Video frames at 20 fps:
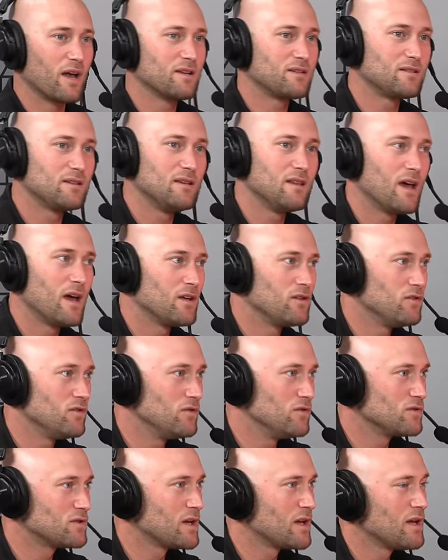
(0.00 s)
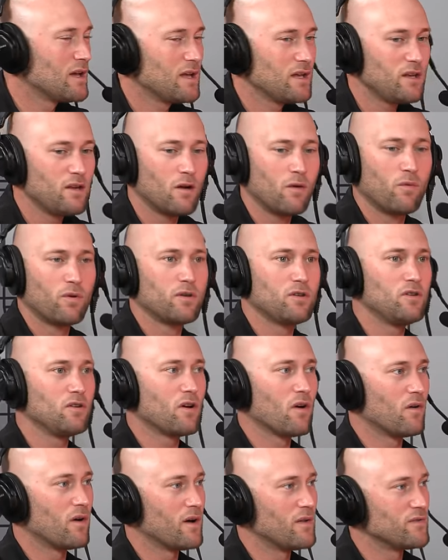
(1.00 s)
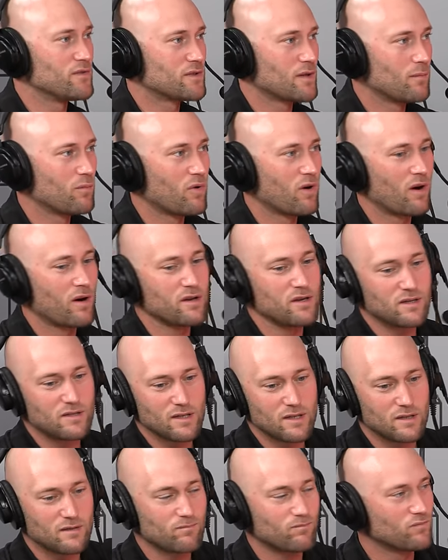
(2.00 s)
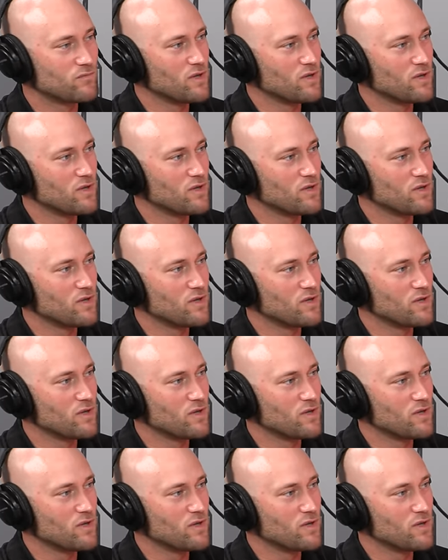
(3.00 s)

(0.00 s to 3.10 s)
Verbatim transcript: I see that used, you know, when you go hunting somewhere and you see,